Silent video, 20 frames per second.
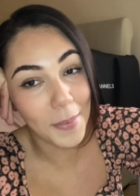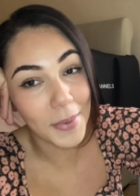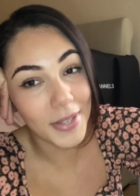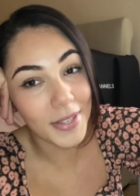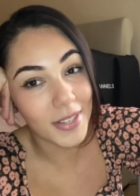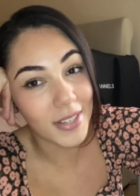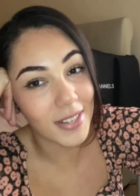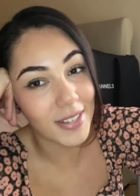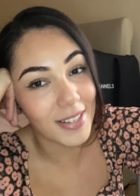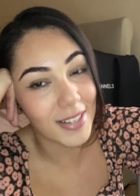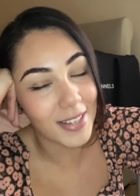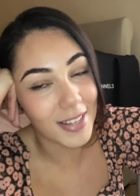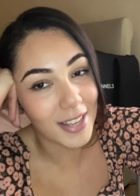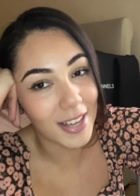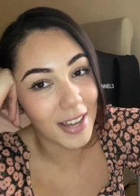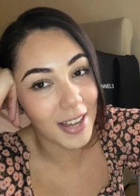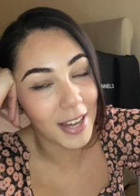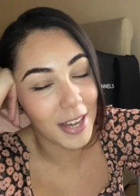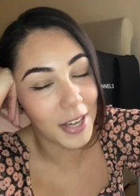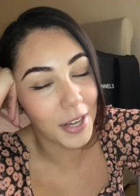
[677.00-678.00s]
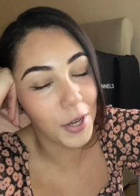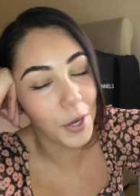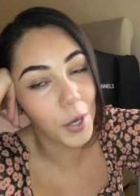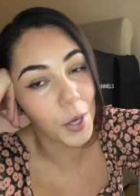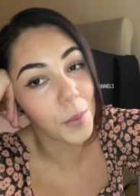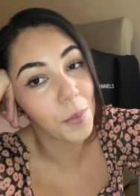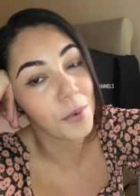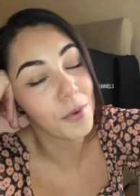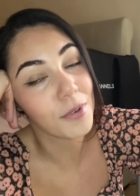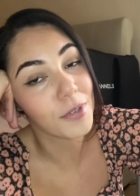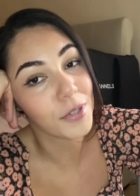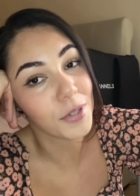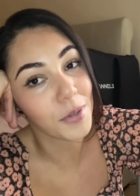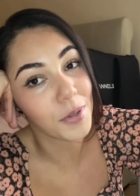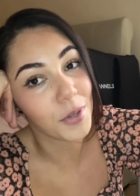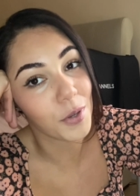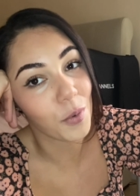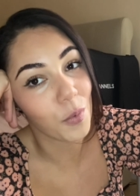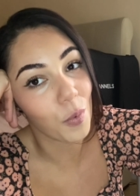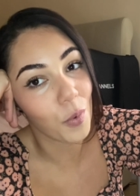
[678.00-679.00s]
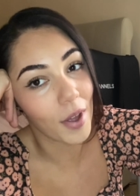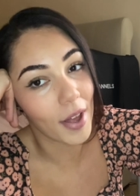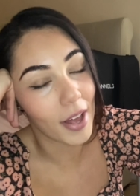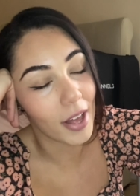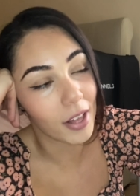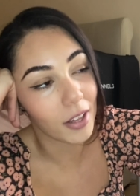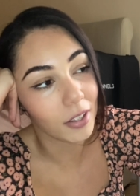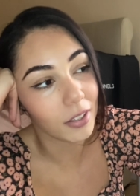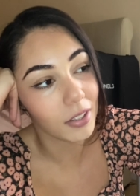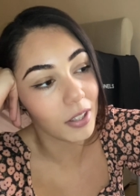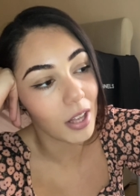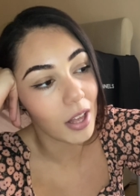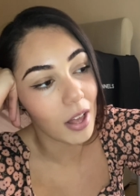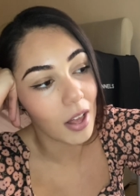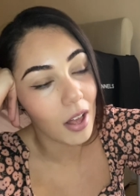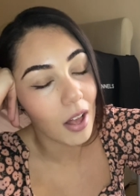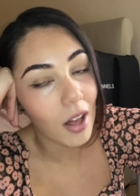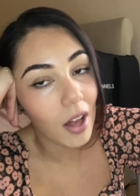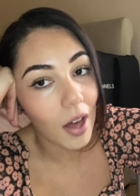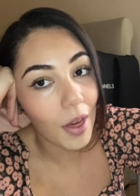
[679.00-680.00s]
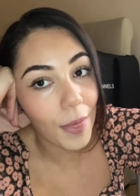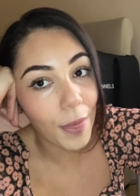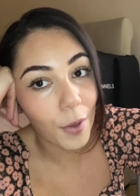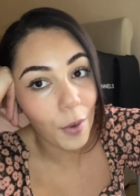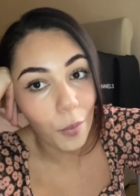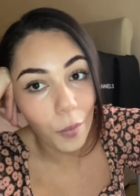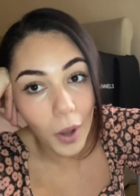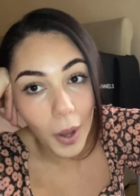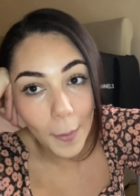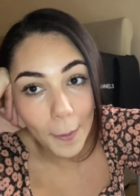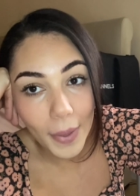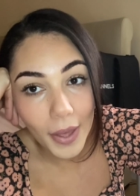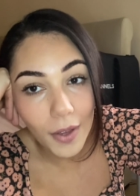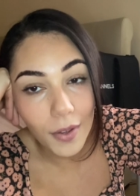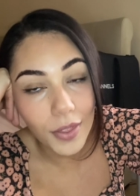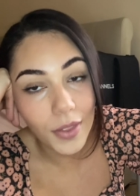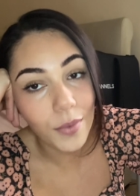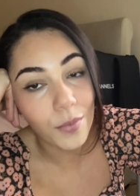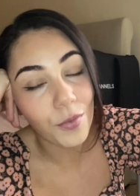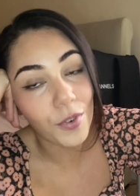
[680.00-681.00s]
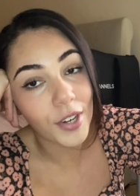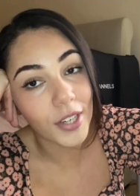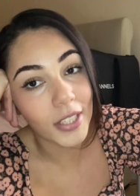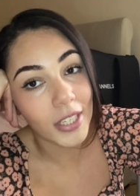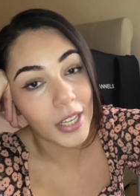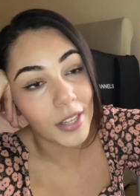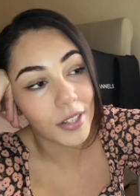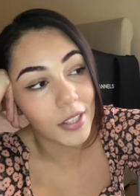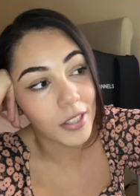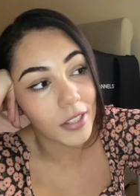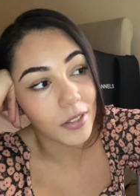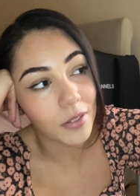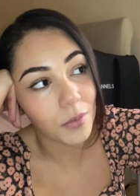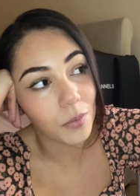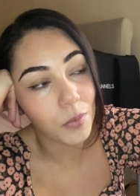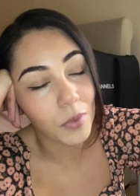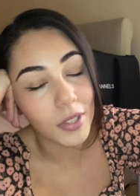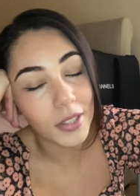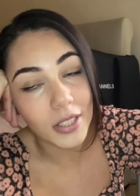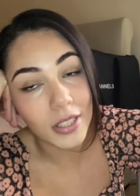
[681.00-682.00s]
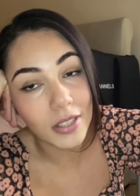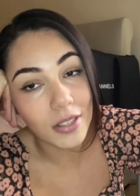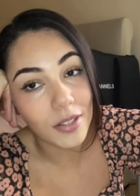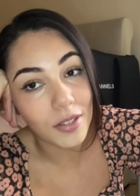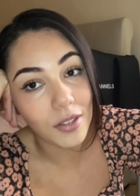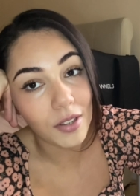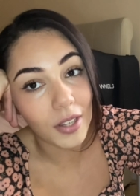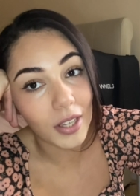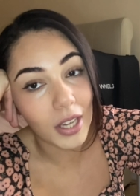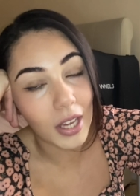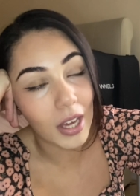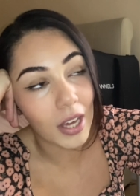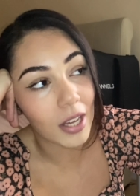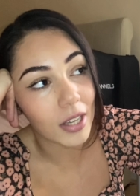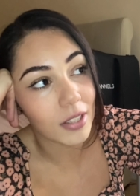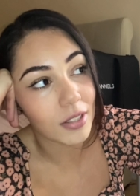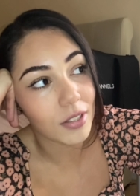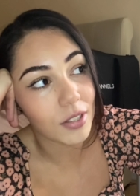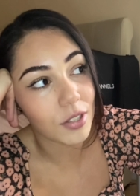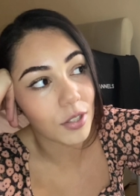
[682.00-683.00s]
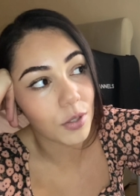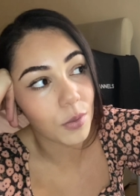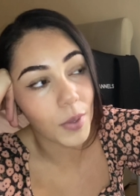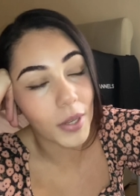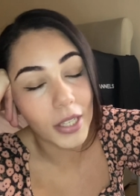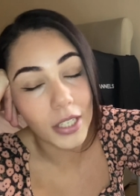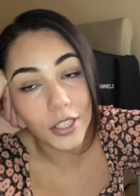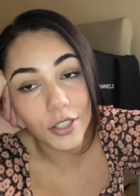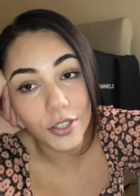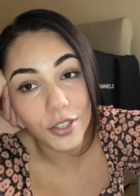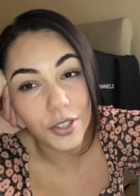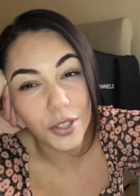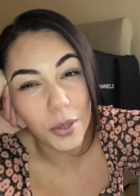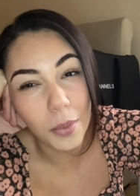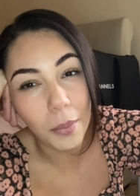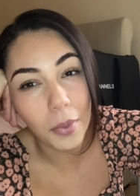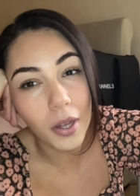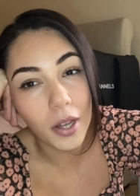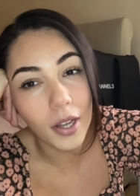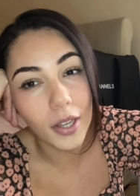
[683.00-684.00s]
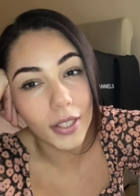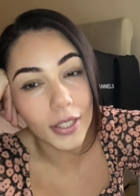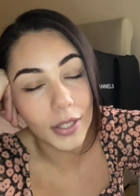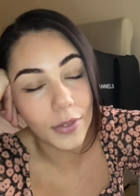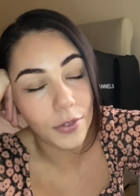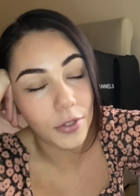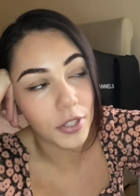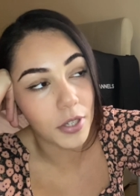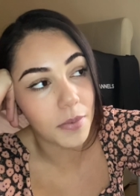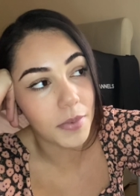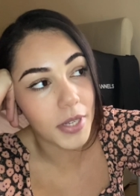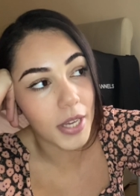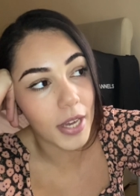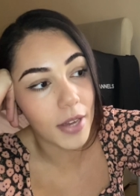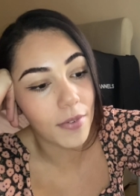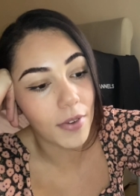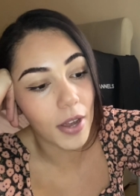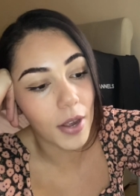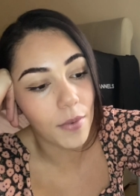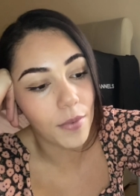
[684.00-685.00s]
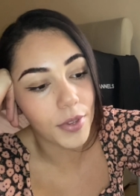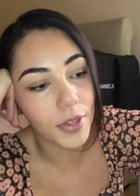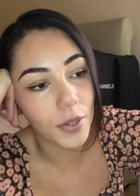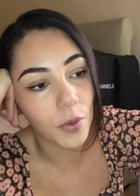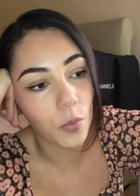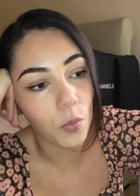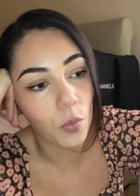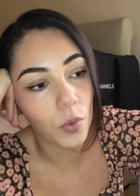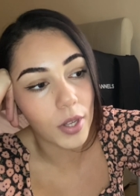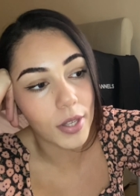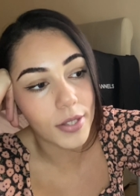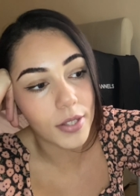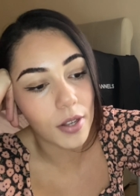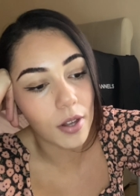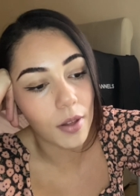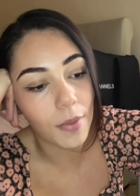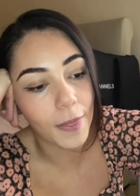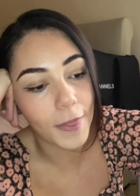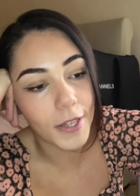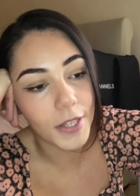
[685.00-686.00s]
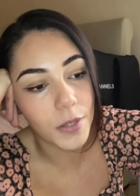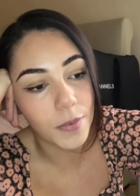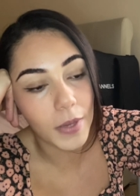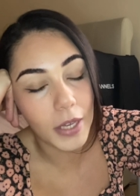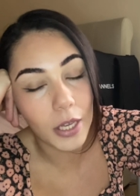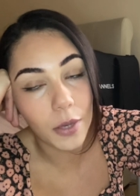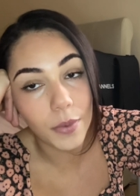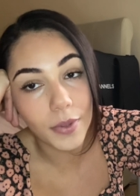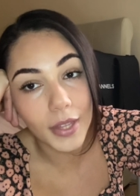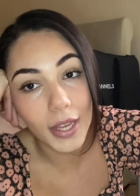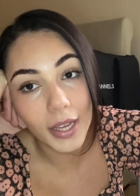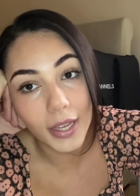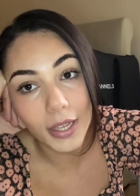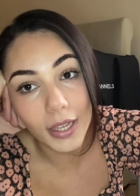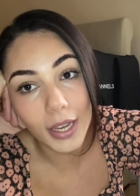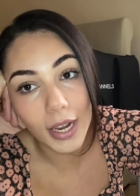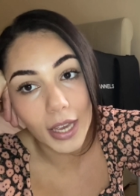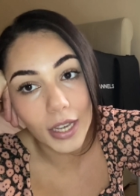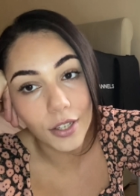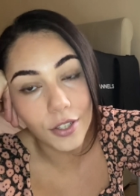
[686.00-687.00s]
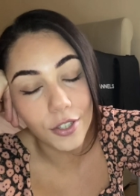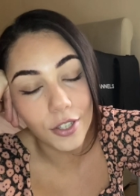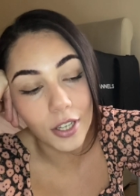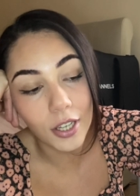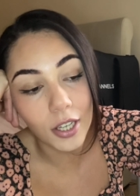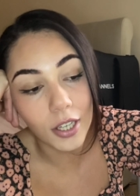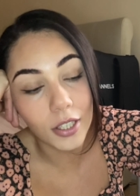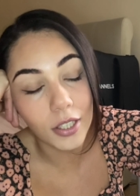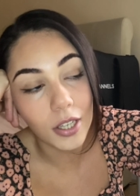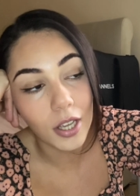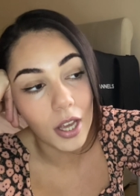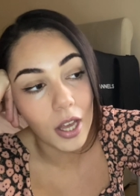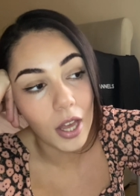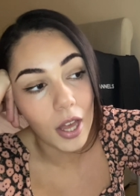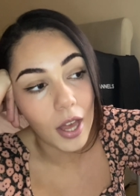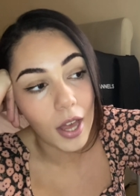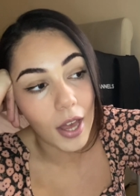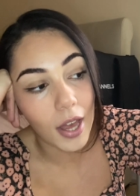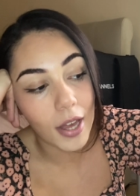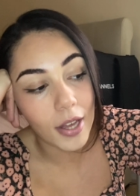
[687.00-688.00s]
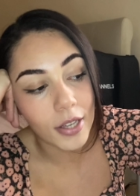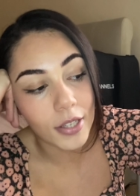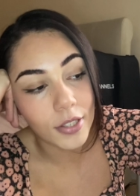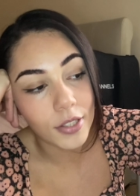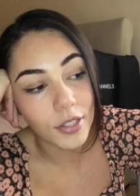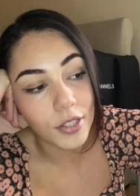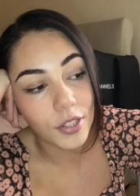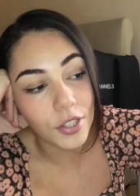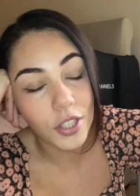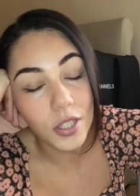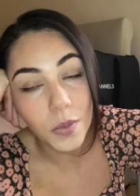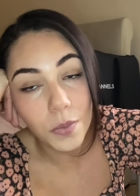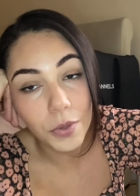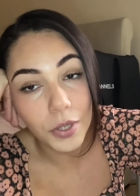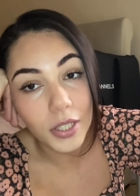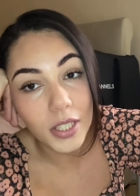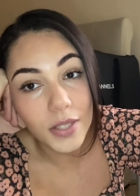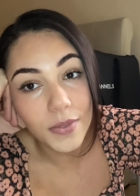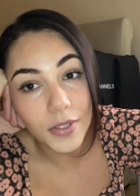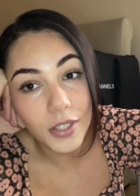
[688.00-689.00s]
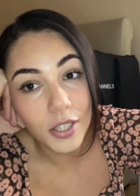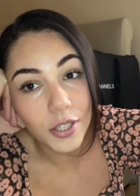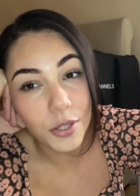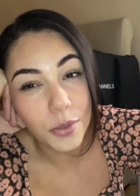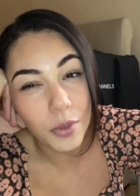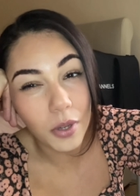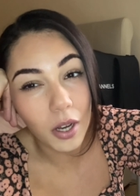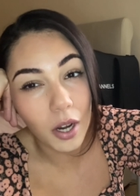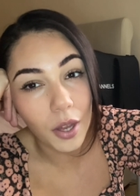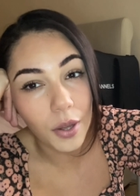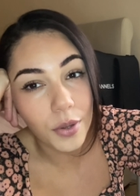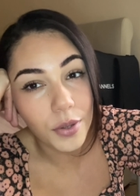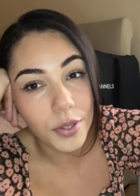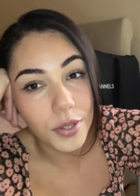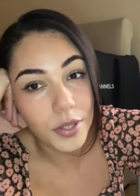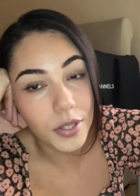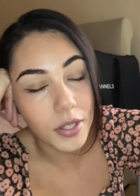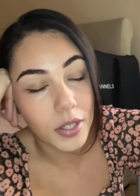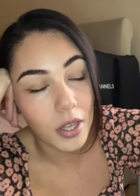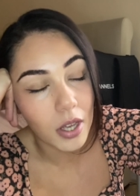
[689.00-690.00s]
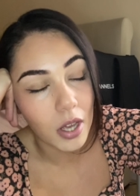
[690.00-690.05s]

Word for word: Sunday, hope we're all doing well. I thought what better than right now than while dinner's cooking to quickly just jump on and give you an update of how everything has gone this week with egg collection and just bring this video to a close.